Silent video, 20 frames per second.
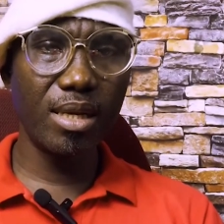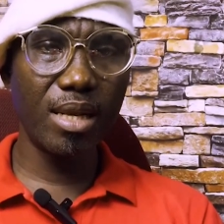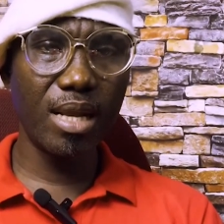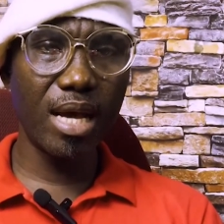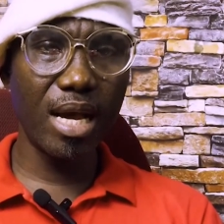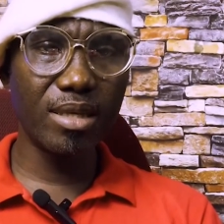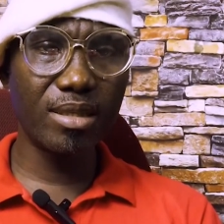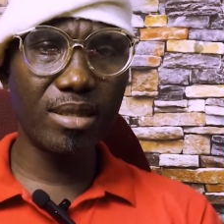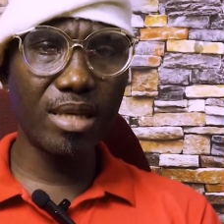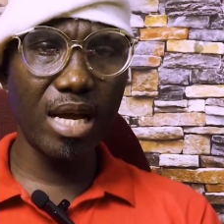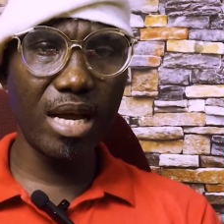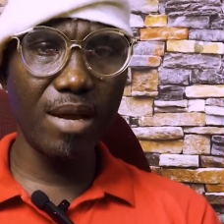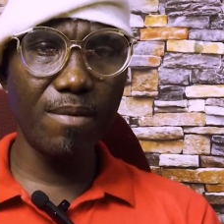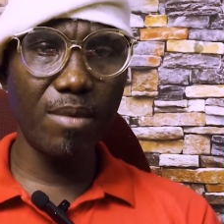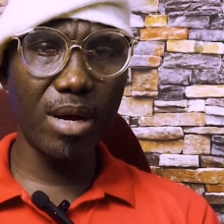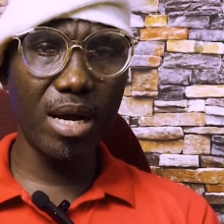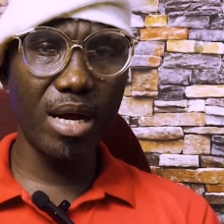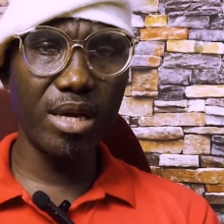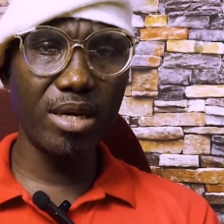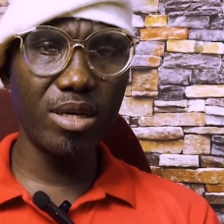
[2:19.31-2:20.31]
last
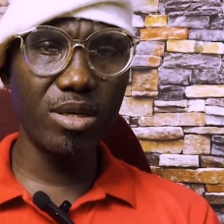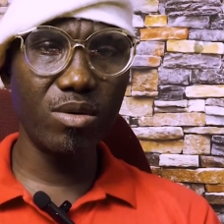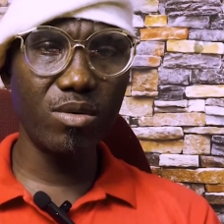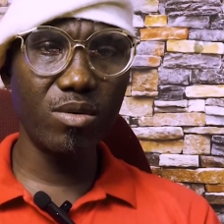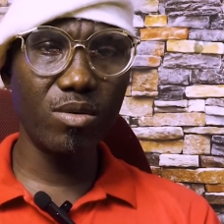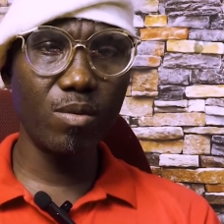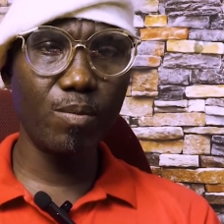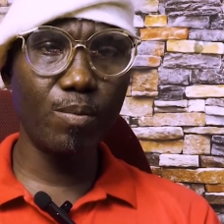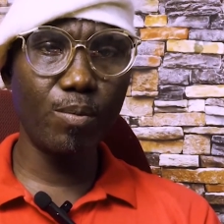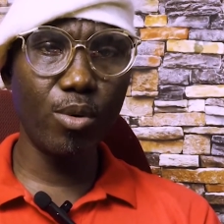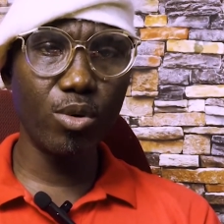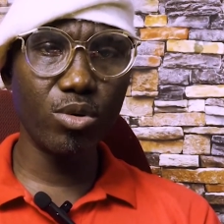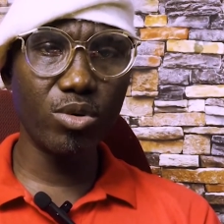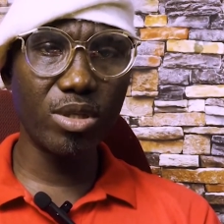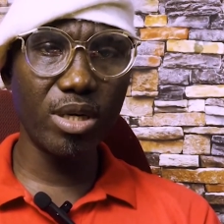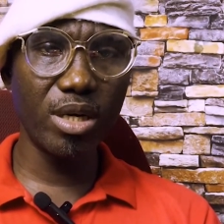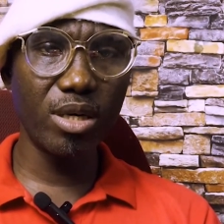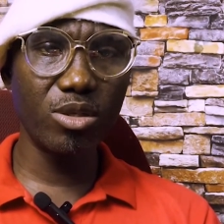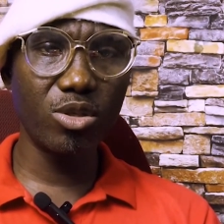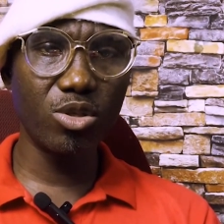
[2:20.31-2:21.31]
time I
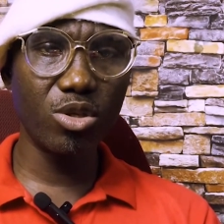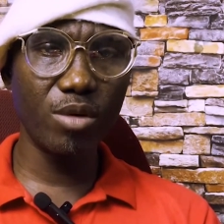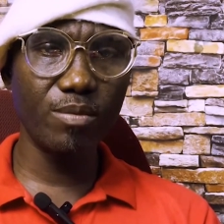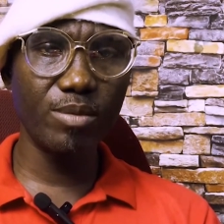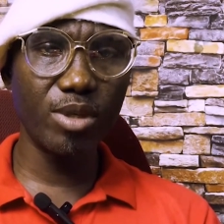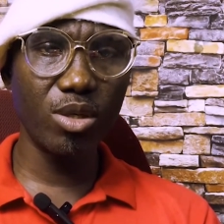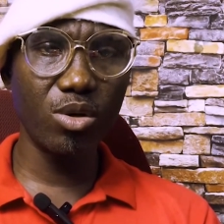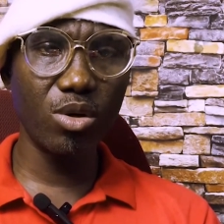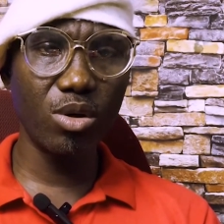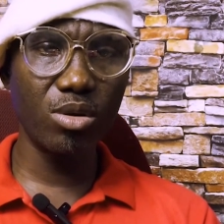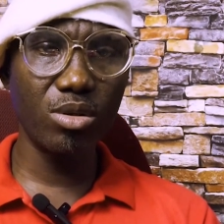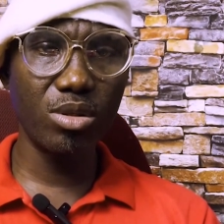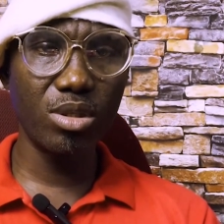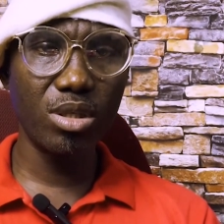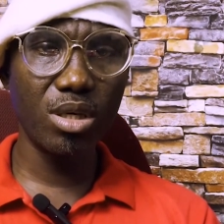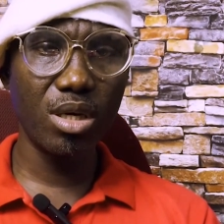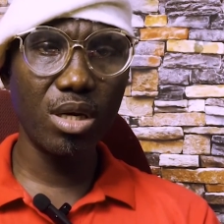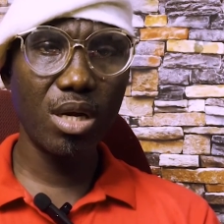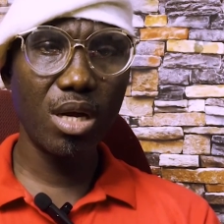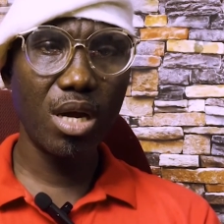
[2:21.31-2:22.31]
posted something
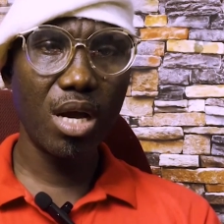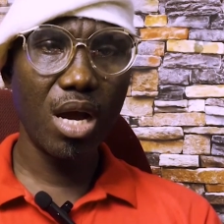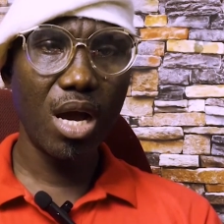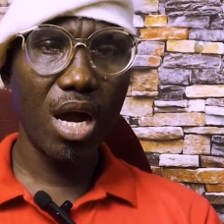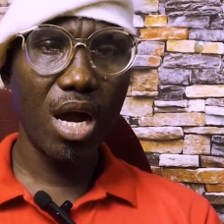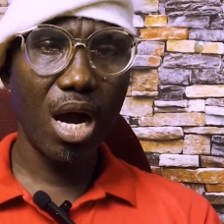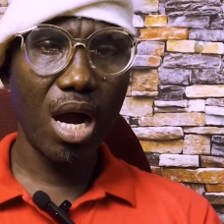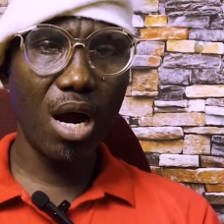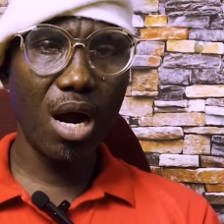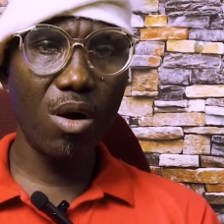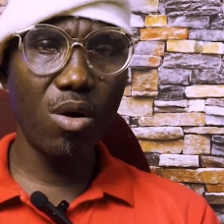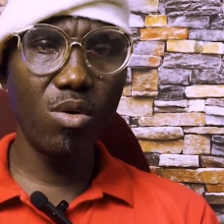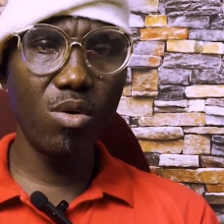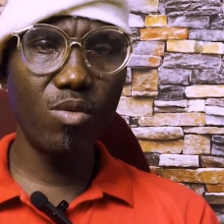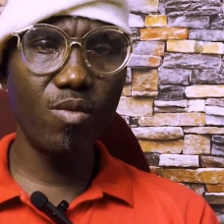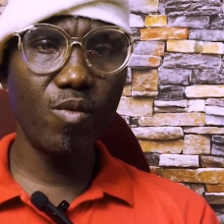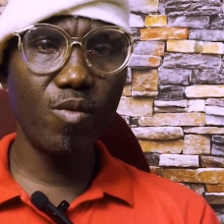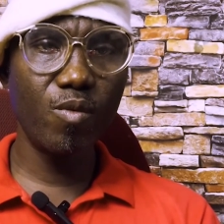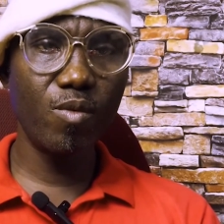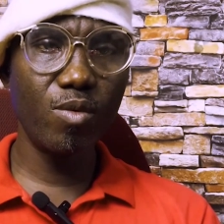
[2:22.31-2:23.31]
on
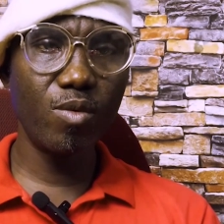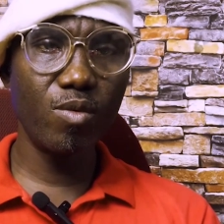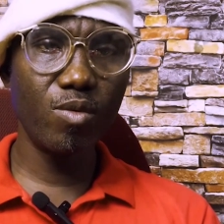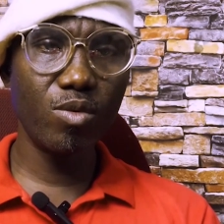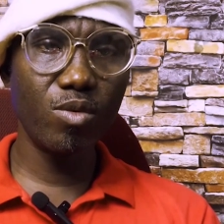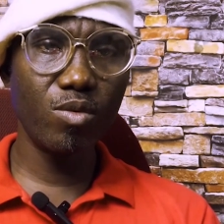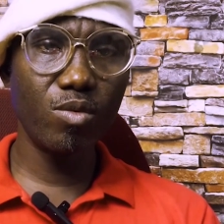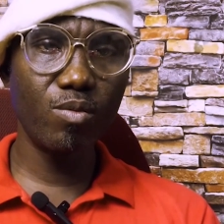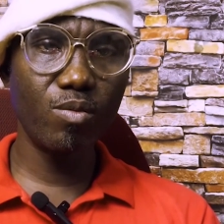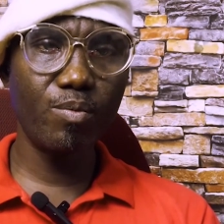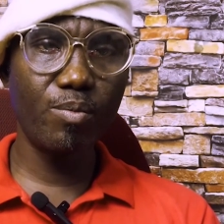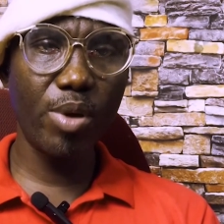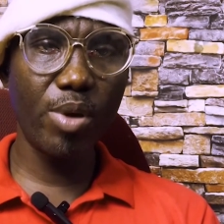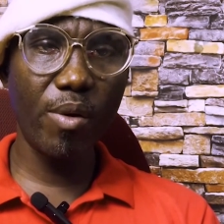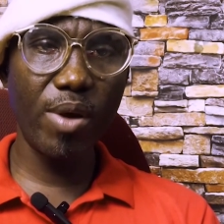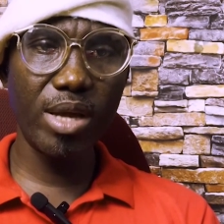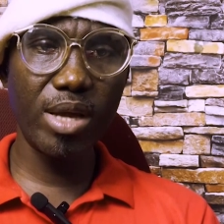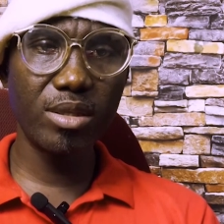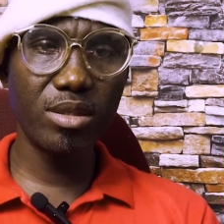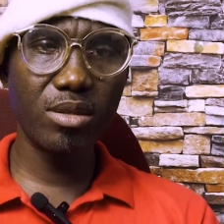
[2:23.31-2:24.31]
how
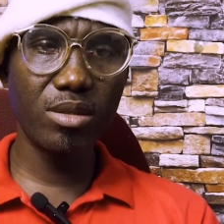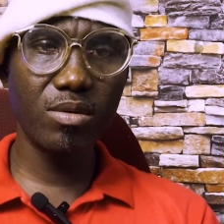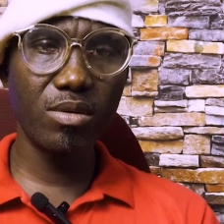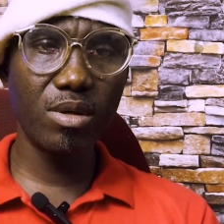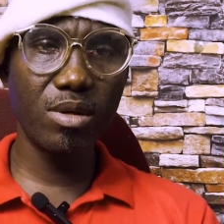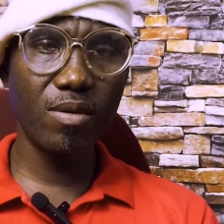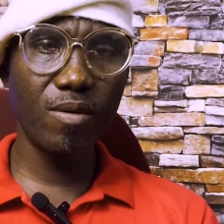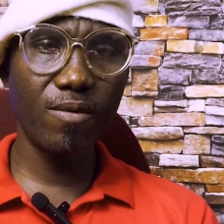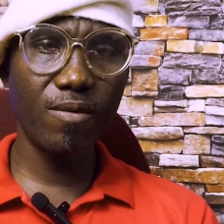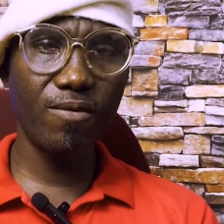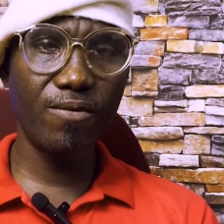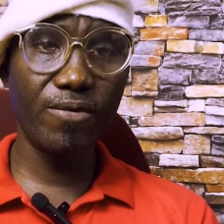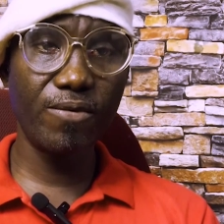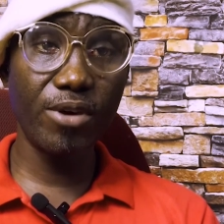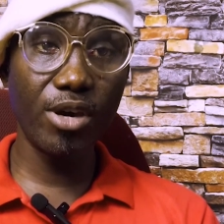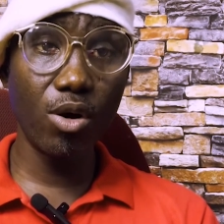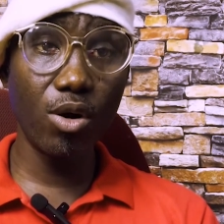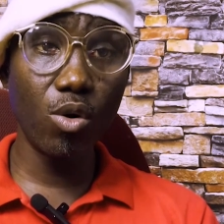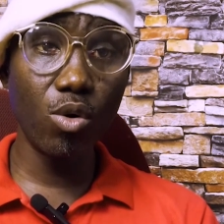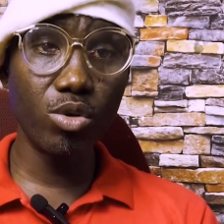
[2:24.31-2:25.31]
parents
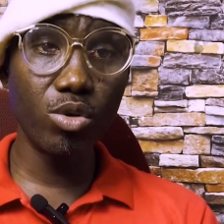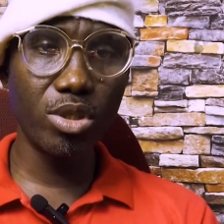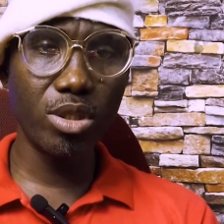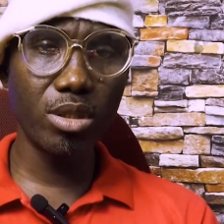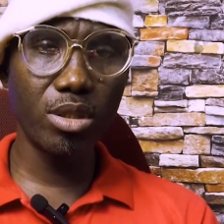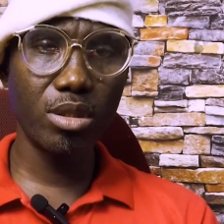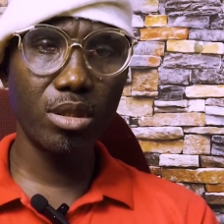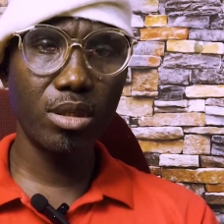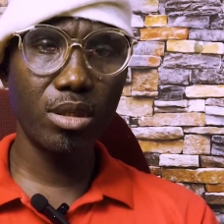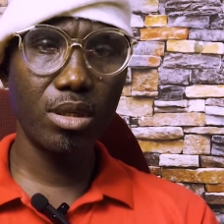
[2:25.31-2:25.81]
failed